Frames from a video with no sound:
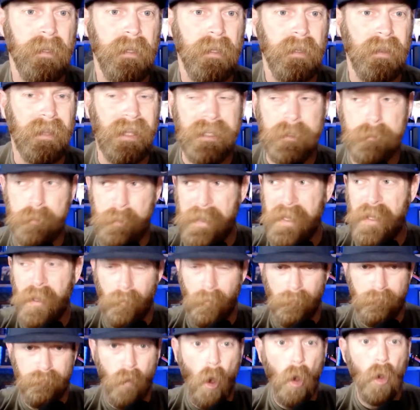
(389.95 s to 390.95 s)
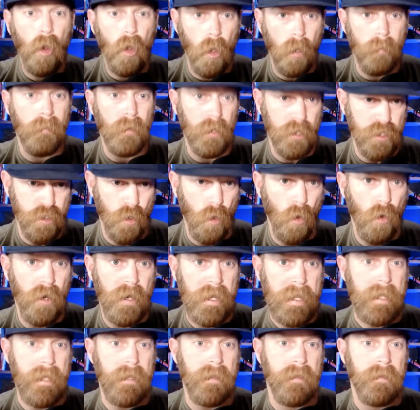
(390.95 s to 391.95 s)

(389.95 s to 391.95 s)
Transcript: Let's be the vocal majority.